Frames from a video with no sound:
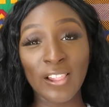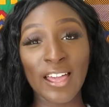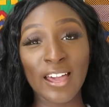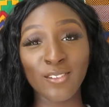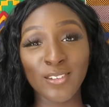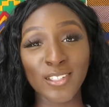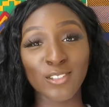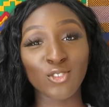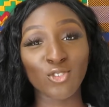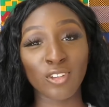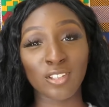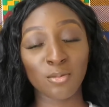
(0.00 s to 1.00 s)
having
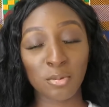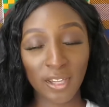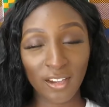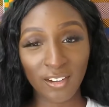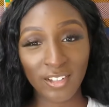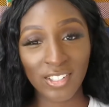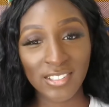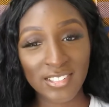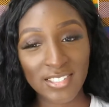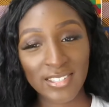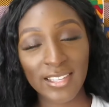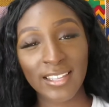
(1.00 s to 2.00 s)
strict
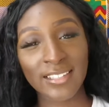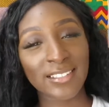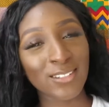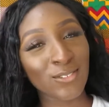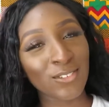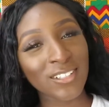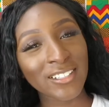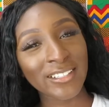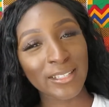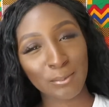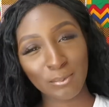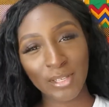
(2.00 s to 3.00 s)
parents that didn't really
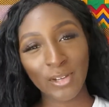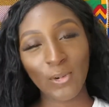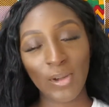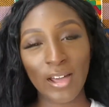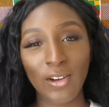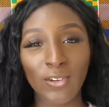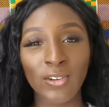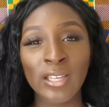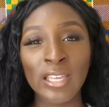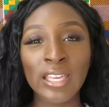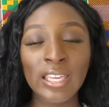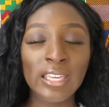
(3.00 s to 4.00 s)
let me go out
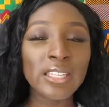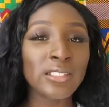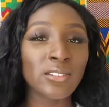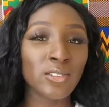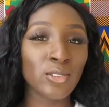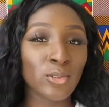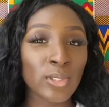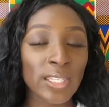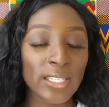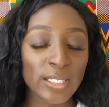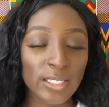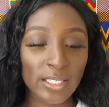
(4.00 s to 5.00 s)
and do
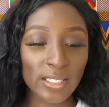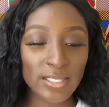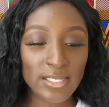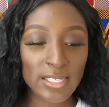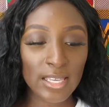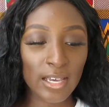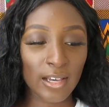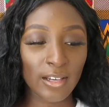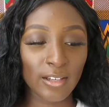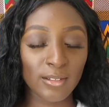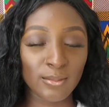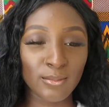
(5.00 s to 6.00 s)
things.
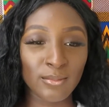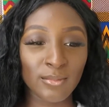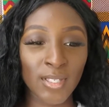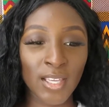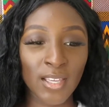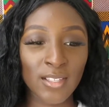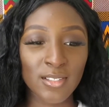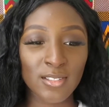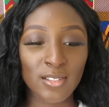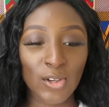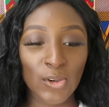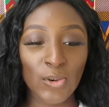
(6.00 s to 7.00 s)
Um,
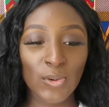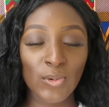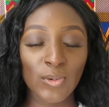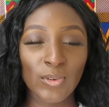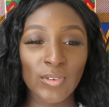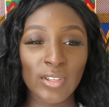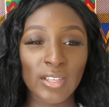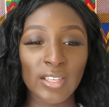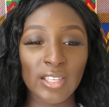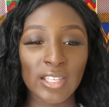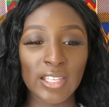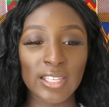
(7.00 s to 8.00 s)
so,
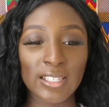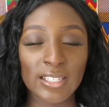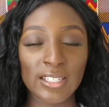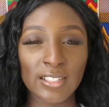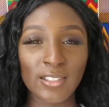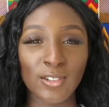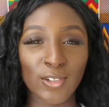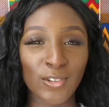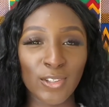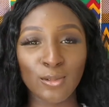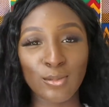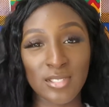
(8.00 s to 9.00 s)
you know,
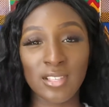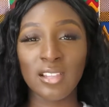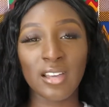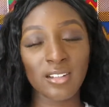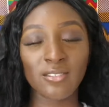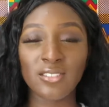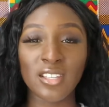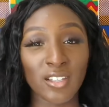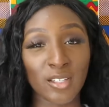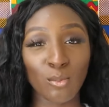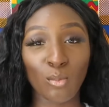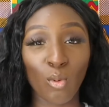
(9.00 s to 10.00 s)
there was a lot of tug
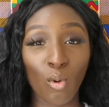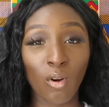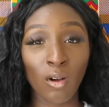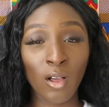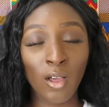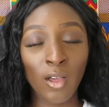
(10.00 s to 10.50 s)
and pull